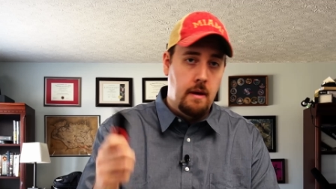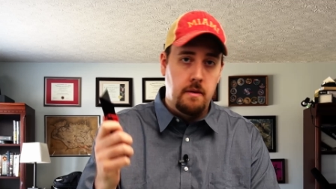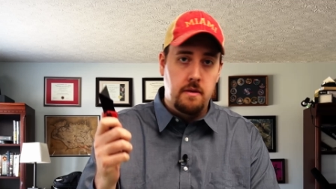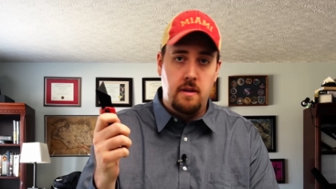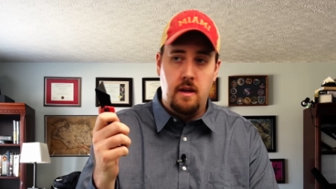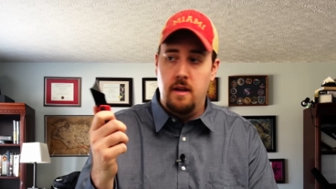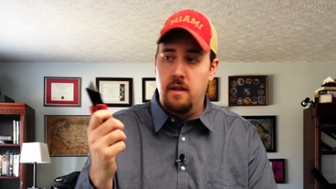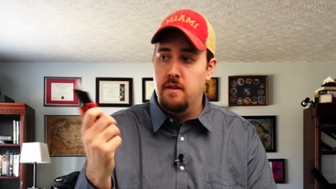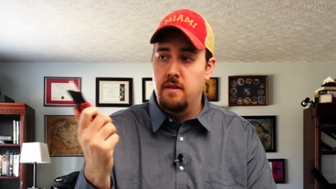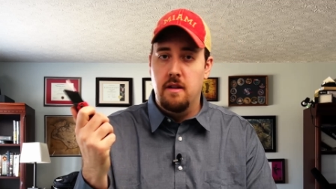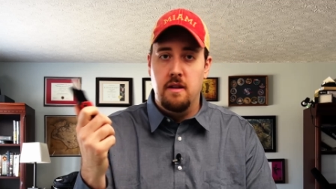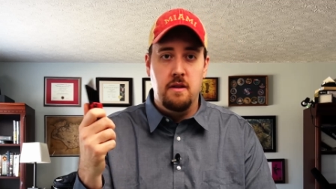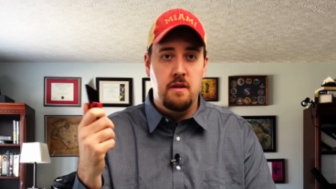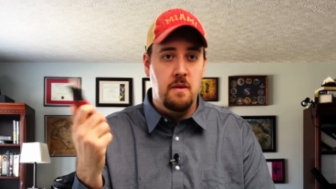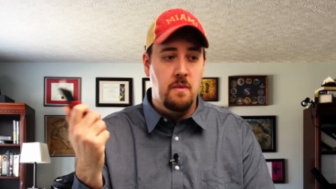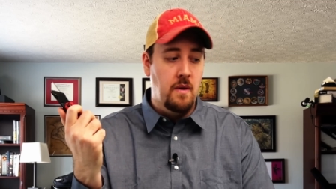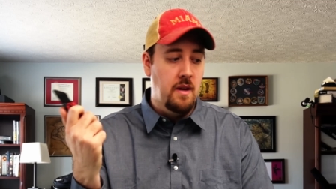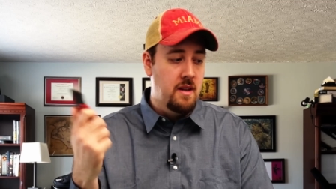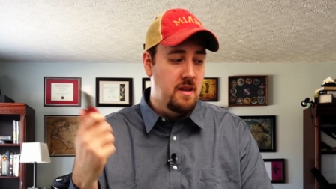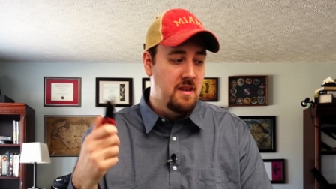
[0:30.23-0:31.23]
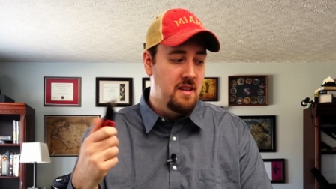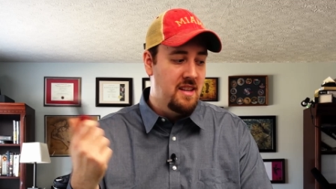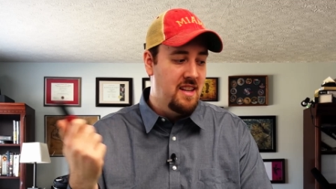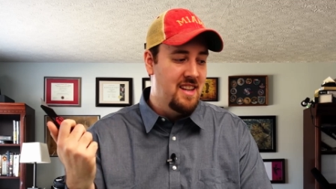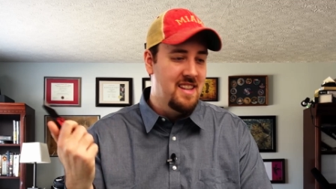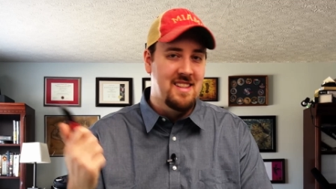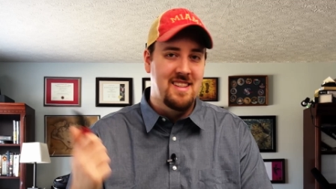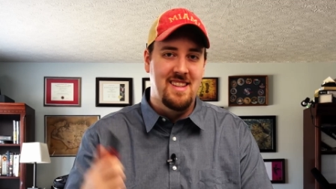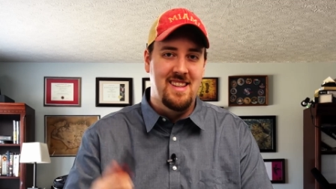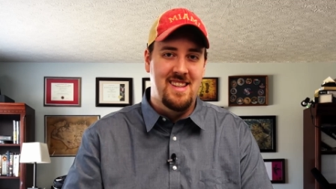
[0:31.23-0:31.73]
That was kind of sinister, wasn't it?
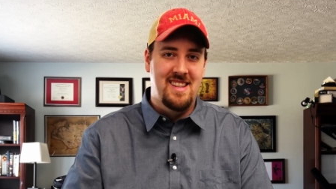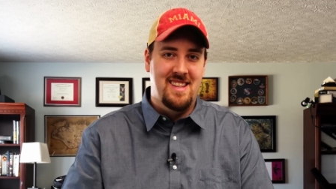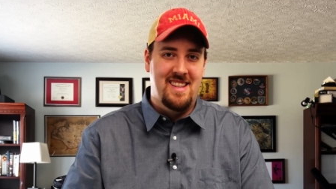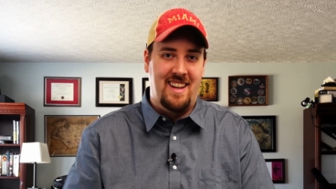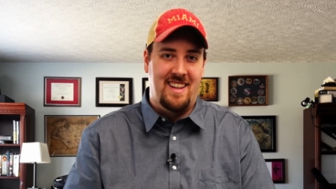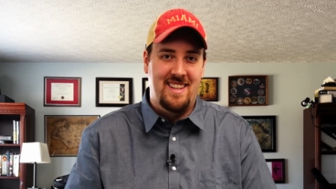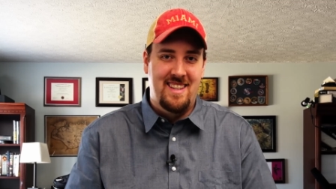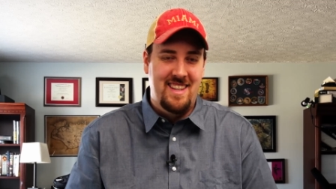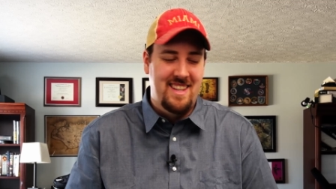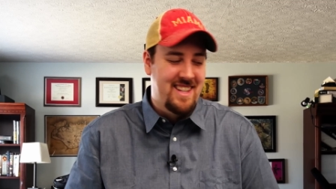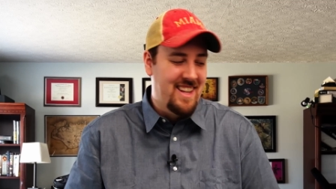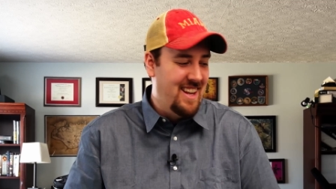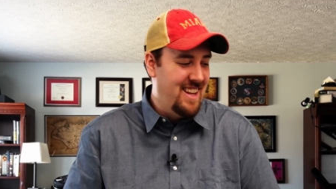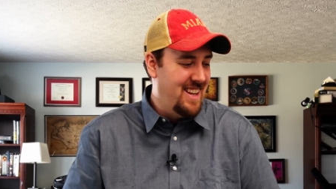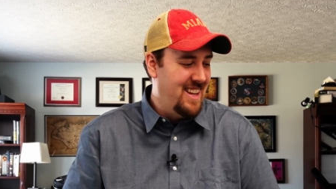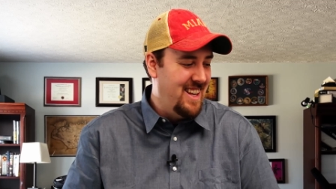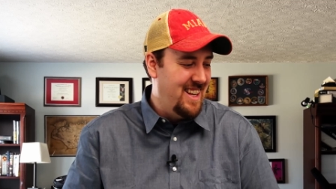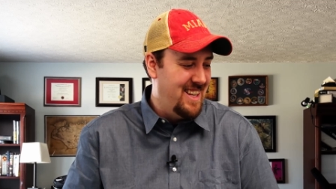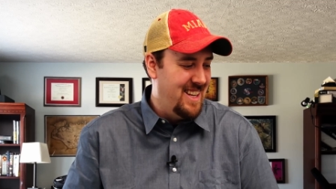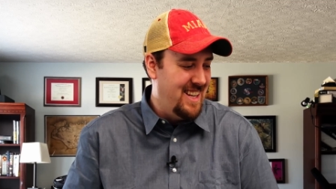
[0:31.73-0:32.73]
Yeah.